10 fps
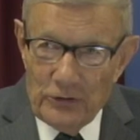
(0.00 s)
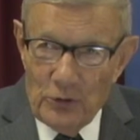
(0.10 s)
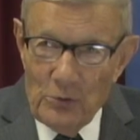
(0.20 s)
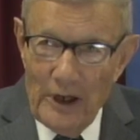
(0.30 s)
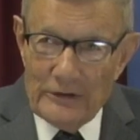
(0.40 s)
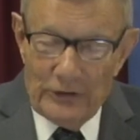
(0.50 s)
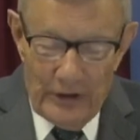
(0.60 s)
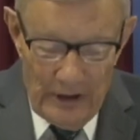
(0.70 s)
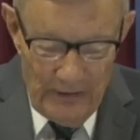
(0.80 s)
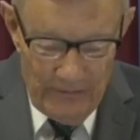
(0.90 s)
as you
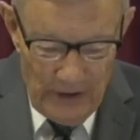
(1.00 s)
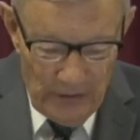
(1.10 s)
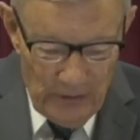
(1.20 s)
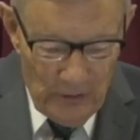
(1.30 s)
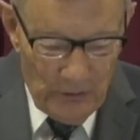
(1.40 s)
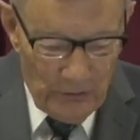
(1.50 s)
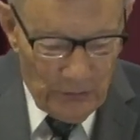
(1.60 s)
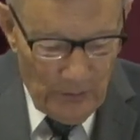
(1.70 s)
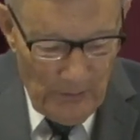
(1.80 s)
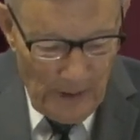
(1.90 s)
watch the evening
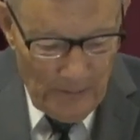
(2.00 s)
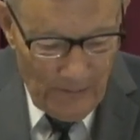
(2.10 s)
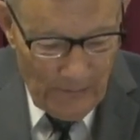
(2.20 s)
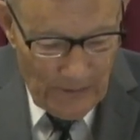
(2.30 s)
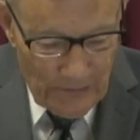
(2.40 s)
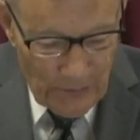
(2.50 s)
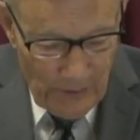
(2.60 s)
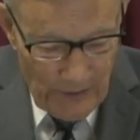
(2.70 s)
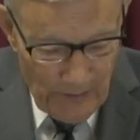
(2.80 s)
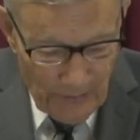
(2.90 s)
news, remember verse
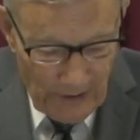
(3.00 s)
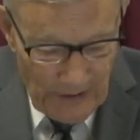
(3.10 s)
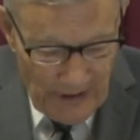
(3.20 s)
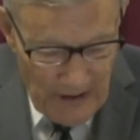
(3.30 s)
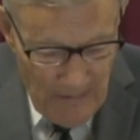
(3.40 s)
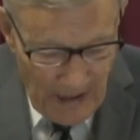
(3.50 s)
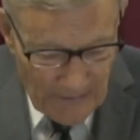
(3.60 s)
23. He